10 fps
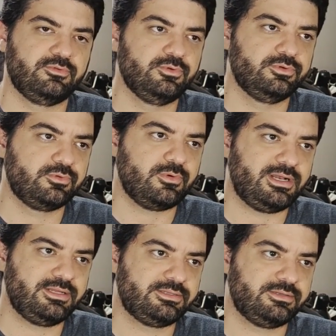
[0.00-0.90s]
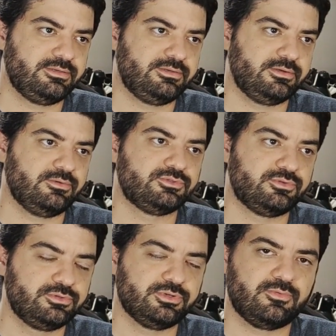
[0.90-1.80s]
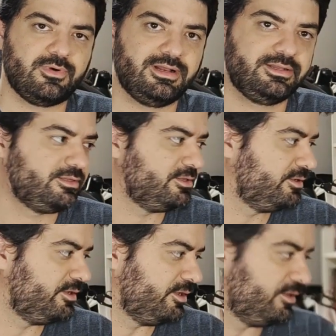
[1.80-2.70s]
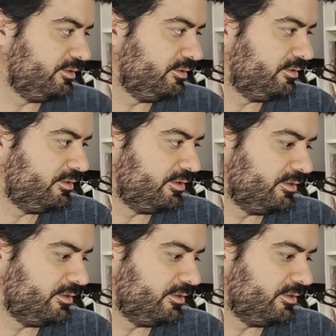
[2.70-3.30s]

good quality, construction quality and